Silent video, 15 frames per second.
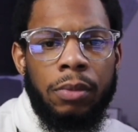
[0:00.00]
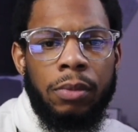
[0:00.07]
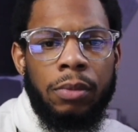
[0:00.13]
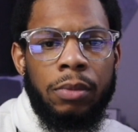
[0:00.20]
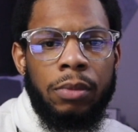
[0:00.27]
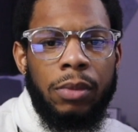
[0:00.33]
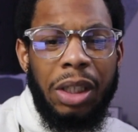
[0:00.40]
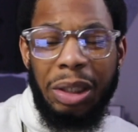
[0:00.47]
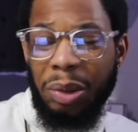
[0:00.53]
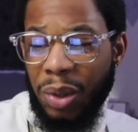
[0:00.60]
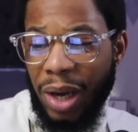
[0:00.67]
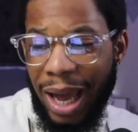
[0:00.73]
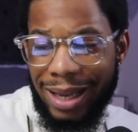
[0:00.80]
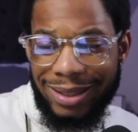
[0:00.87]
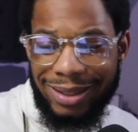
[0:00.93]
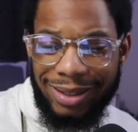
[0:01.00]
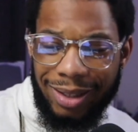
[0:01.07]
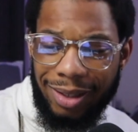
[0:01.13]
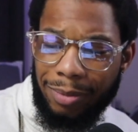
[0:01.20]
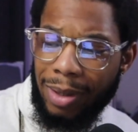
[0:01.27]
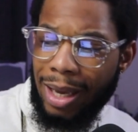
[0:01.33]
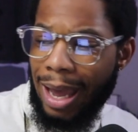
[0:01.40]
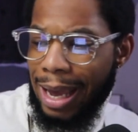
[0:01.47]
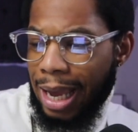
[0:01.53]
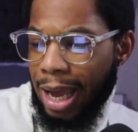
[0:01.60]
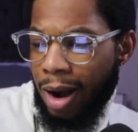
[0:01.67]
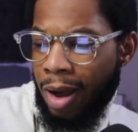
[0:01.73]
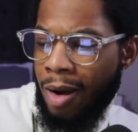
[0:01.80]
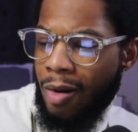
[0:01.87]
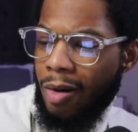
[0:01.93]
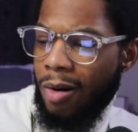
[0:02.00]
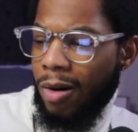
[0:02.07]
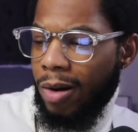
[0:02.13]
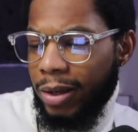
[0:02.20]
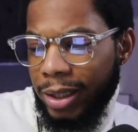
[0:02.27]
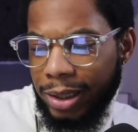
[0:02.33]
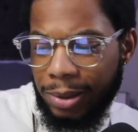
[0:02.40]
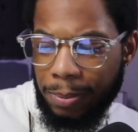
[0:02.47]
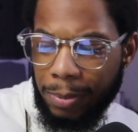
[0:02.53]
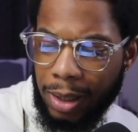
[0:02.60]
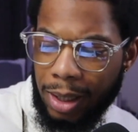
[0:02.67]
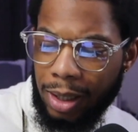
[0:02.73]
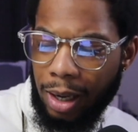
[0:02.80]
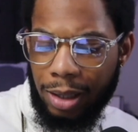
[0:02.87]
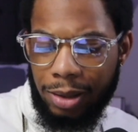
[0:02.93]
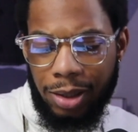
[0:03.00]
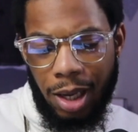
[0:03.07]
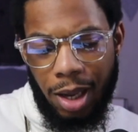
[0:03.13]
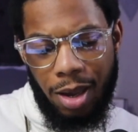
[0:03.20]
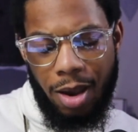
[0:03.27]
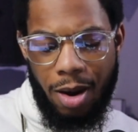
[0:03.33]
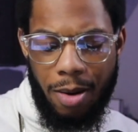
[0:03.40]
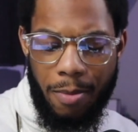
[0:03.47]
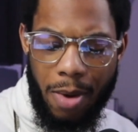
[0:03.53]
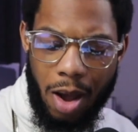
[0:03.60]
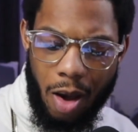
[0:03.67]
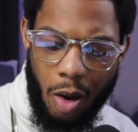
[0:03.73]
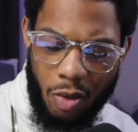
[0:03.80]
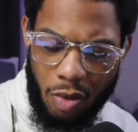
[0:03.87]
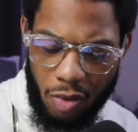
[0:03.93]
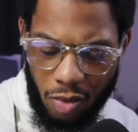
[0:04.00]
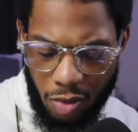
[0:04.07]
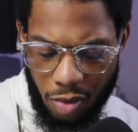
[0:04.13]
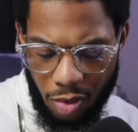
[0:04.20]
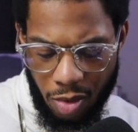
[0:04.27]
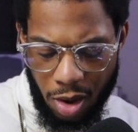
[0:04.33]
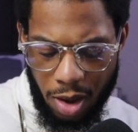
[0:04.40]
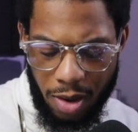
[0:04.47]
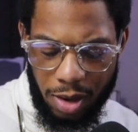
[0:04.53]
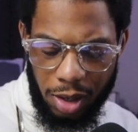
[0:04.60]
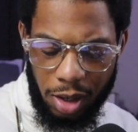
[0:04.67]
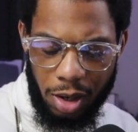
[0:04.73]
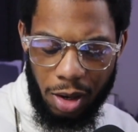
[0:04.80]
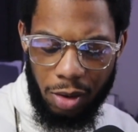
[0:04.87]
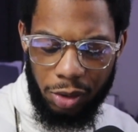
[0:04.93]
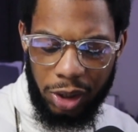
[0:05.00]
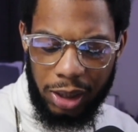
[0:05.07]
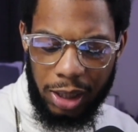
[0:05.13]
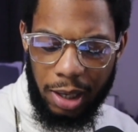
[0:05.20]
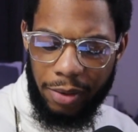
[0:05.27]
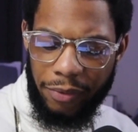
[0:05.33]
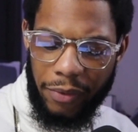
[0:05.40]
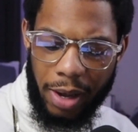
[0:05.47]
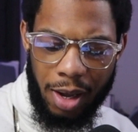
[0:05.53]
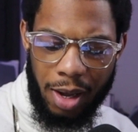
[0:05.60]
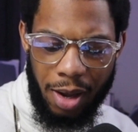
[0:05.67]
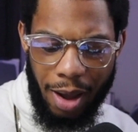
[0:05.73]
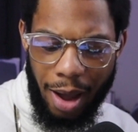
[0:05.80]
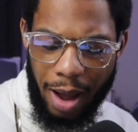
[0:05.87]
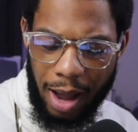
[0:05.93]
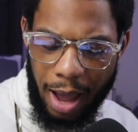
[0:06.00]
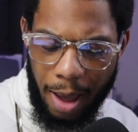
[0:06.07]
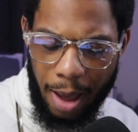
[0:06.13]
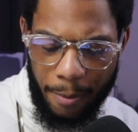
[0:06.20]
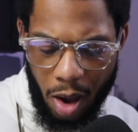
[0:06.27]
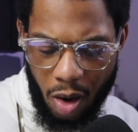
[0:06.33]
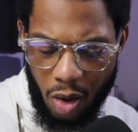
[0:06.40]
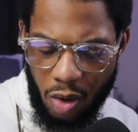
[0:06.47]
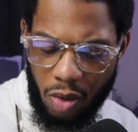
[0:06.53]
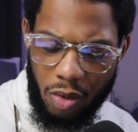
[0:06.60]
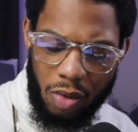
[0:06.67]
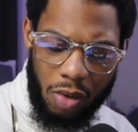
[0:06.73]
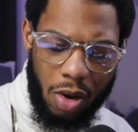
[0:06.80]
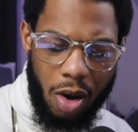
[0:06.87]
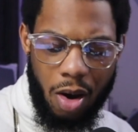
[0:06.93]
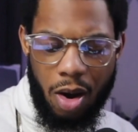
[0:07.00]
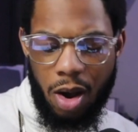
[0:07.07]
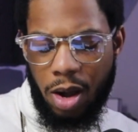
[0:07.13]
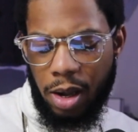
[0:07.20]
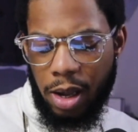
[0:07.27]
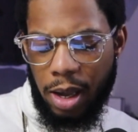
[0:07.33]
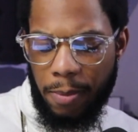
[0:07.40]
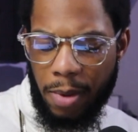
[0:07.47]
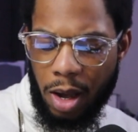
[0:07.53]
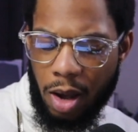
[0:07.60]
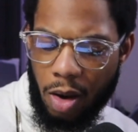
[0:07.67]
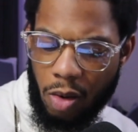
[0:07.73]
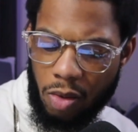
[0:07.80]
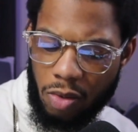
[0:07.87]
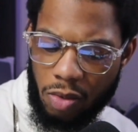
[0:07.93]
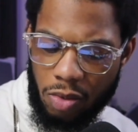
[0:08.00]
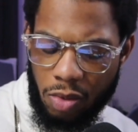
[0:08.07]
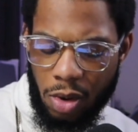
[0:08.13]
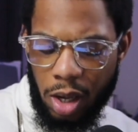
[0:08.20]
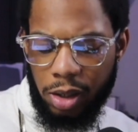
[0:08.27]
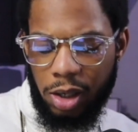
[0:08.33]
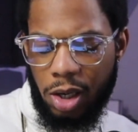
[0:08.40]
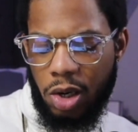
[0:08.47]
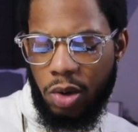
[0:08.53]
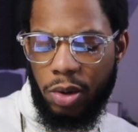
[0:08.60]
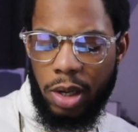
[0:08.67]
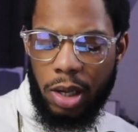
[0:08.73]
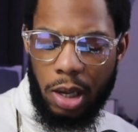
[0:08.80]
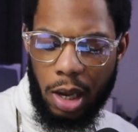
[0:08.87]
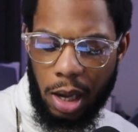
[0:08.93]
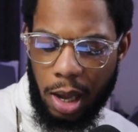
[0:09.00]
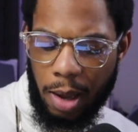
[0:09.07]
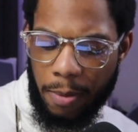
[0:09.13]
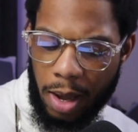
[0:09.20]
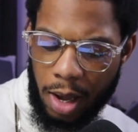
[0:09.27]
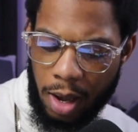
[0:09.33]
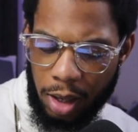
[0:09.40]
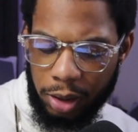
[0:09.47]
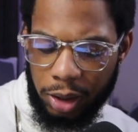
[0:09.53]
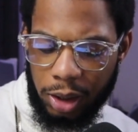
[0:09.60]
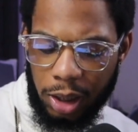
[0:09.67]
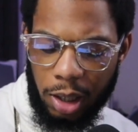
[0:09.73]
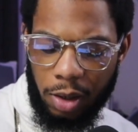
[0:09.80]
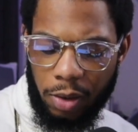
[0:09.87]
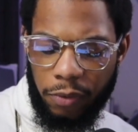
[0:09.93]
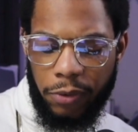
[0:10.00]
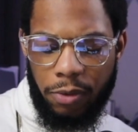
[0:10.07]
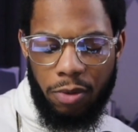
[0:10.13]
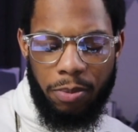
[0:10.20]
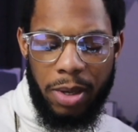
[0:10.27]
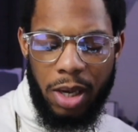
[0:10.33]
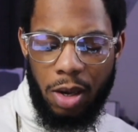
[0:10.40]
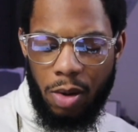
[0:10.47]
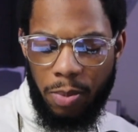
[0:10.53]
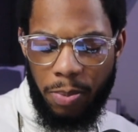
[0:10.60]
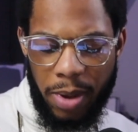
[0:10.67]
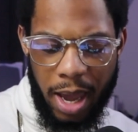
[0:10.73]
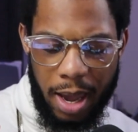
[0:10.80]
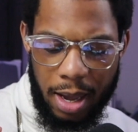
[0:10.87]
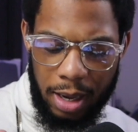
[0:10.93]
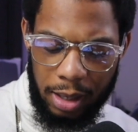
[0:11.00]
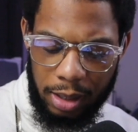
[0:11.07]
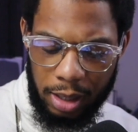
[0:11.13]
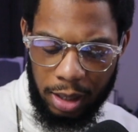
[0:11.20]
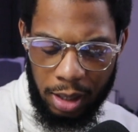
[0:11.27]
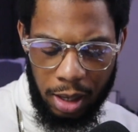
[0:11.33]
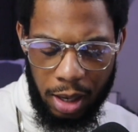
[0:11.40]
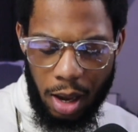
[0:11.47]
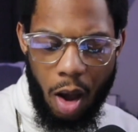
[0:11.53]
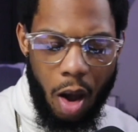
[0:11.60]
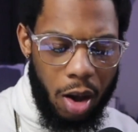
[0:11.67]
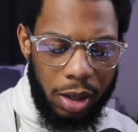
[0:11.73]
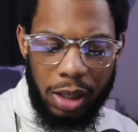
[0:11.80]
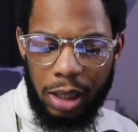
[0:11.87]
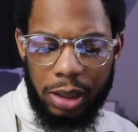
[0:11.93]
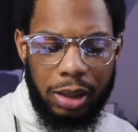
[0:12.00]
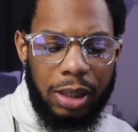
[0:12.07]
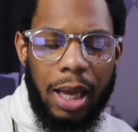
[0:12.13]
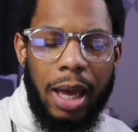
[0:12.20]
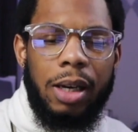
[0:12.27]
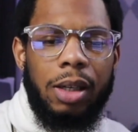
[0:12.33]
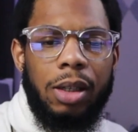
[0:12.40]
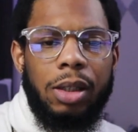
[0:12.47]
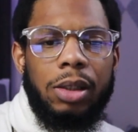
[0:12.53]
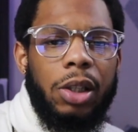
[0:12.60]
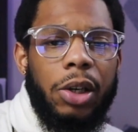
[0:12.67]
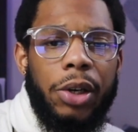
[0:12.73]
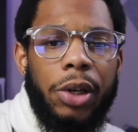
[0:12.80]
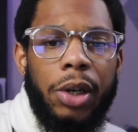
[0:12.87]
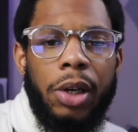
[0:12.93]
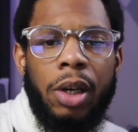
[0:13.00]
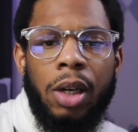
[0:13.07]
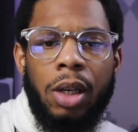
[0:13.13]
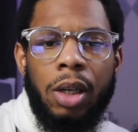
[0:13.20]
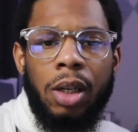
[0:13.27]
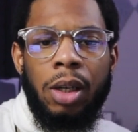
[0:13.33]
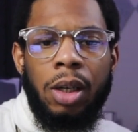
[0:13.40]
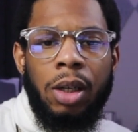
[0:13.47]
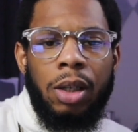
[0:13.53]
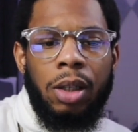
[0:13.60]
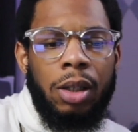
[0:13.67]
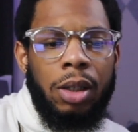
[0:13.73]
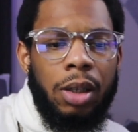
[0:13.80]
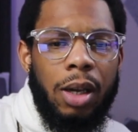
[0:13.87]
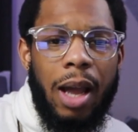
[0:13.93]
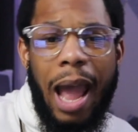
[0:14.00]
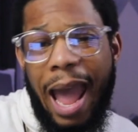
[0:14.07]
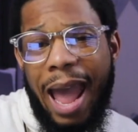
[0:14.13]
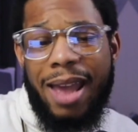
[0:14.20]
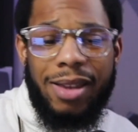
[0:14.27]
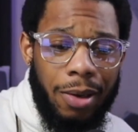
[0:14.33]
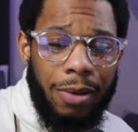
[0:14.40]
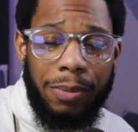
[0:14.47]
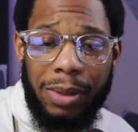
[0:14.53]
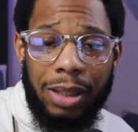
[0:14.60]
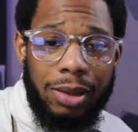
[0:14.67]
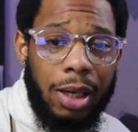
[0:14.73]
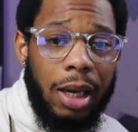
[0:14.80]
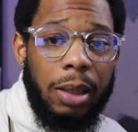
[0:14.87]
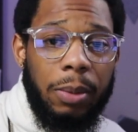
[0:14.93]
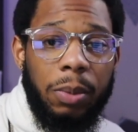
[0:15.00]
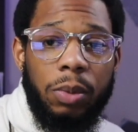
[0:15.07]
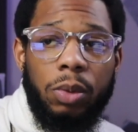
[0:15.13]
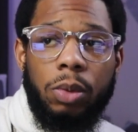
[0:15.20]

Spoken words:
Do you not see me? I got all this money. I take care of my own, self. I got my own car, got my own degree. I got my cell phone bill paid and this, that, and the third. I am the table.